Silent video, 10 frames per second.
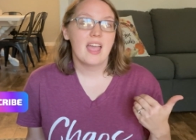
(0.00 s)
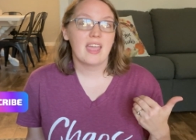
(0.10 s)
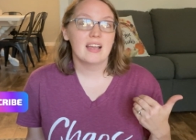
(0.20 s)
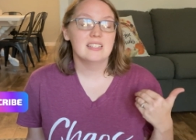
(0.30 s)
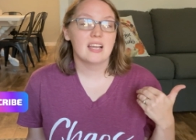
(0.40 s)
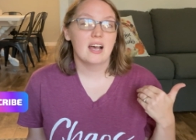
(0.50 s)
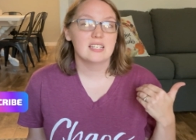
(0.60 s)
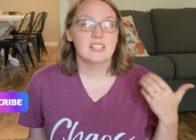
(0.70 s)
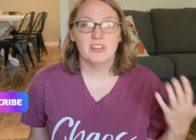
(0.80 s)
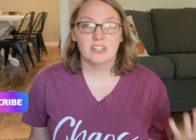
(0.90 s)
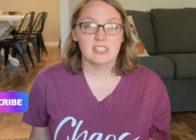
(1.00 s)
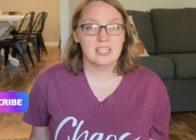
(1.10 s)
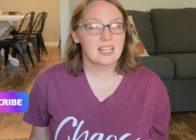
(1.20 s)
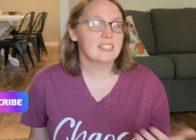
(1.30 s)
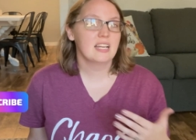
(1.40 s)
and uh, severe
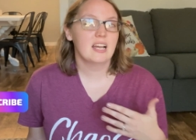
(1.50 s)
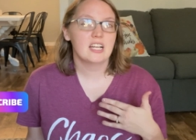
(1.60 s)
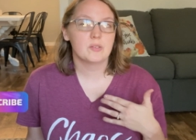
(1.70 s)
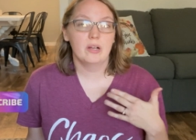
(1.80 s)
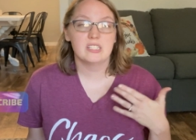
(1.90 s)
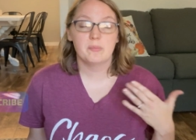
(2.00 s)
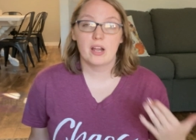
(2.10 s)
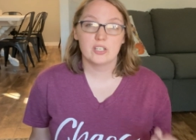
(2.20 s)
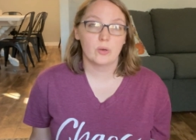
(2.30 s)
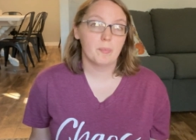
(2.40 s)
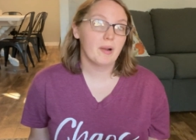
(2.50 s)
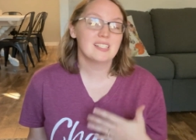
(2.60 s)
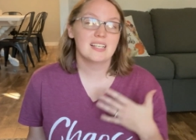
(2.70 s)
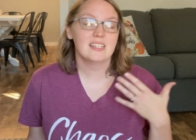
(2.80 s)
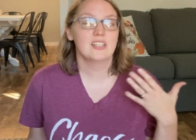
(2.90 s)
dyslexia, as well as some auditory
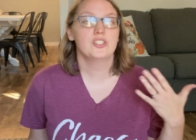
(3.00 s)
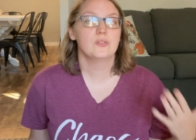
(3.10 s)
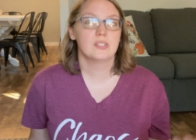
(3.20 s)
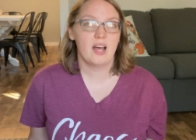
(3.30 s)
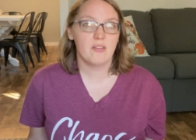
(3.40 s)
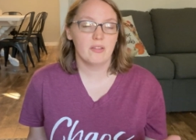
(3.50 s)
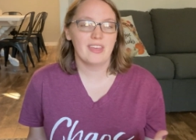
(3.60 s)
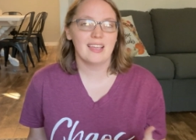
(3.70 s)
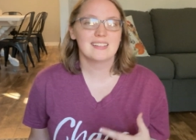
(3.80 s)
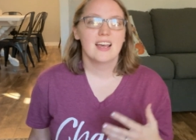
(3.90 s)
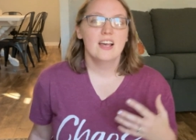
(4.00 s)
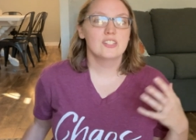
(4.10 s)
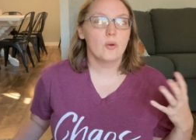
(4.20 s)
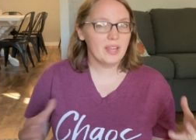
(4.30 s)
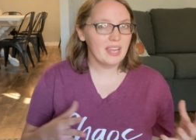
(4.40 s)
processing issues and other things.
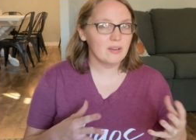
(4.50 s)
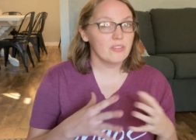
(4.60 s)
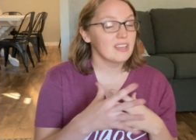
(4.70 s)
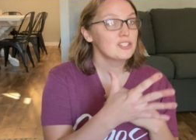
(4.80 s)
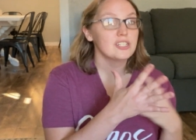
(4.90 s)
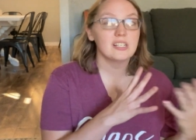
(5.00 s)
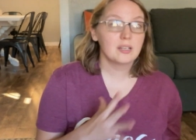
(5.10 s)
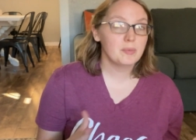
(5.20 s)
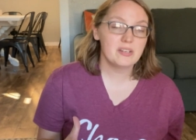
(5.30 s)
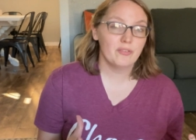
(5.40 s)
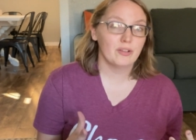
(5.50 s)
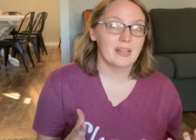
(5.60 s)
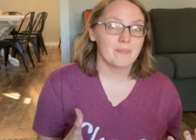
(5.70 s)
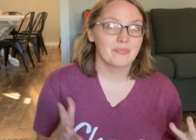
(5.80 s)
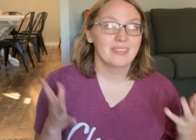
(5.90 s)
So we handle things just a little bit
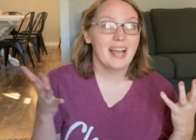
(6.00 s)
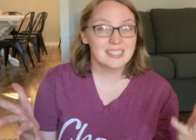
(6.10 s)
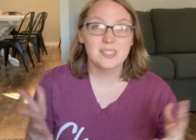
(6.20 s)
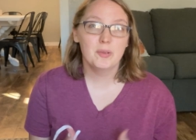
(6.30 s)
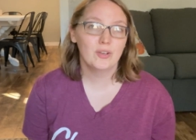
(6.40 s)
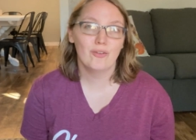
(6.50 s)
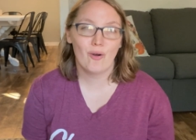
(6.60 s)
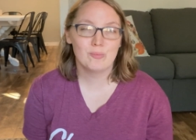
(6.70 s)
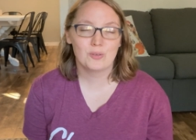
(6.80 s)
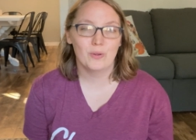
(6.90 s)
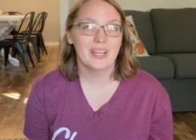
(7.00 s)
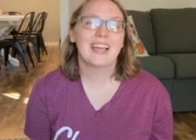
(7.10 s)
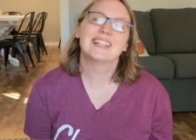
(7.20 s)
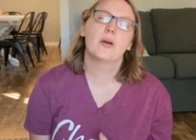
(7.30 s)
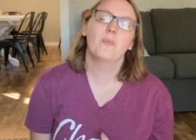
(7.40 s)
differently. That's the beauty of homeschooling,
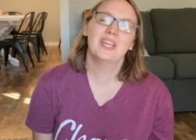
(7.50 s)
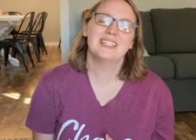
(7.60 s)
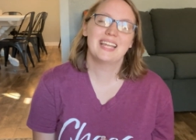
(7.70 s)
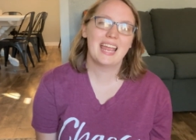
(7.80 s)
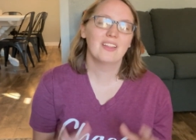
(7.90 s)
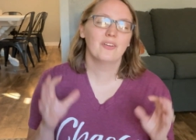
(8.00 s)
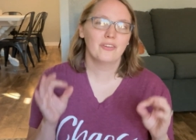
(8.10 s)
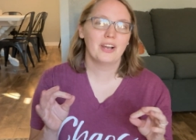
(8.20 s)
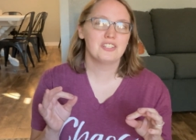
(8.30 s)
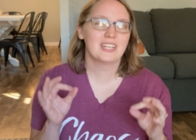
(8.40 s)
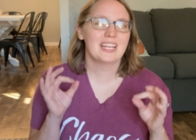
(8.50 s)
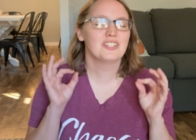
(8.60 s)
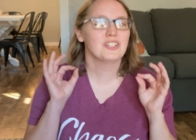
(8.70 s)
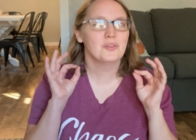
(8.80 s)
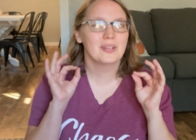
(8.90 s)
is that we can tailor their
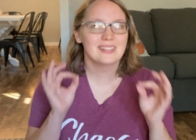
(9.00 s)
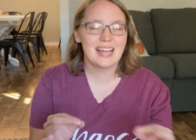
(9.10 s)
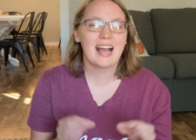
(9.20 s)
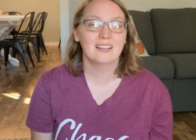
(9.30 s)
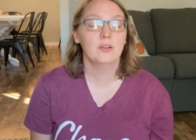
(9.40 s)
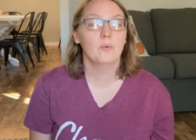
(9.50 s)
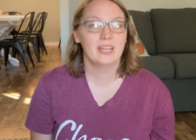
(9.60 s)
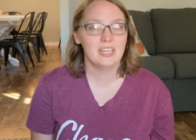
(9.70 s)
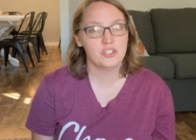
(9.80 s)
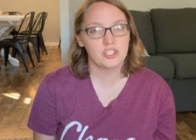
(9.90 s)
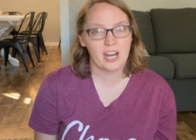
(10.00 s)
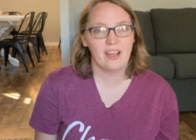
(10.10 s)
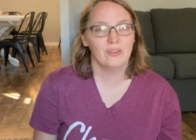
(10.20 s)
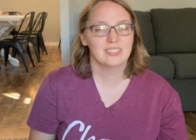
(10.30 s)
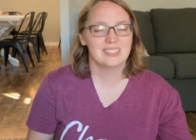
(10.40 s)
education to exactly what each
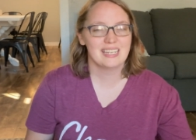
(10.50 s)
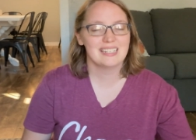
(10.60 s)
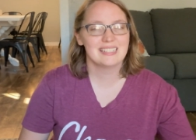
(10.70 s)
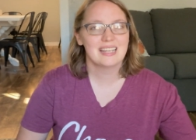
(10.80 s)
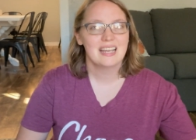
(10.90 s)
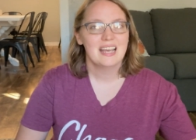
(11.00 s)
child needs.